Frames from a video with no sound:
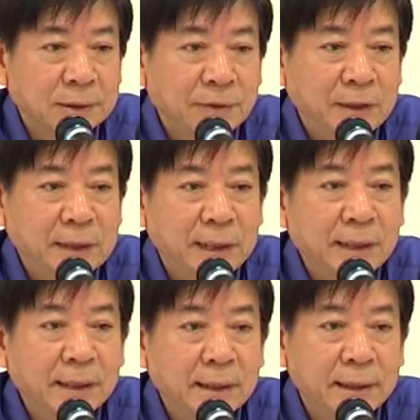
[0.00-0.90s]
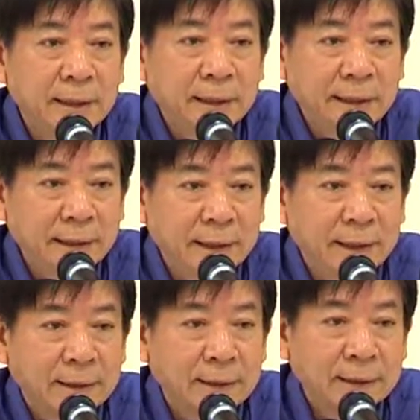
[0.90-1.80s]
if it's clinically
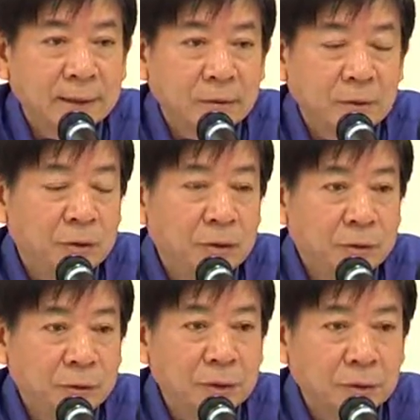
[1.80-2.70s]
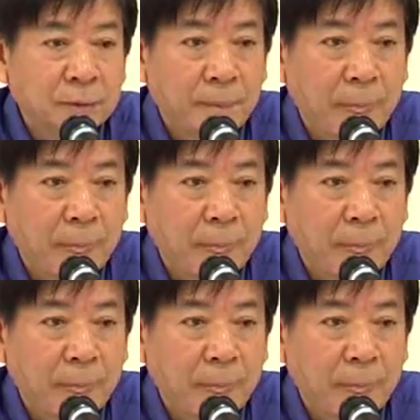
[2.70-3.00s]
indicated, we will do so.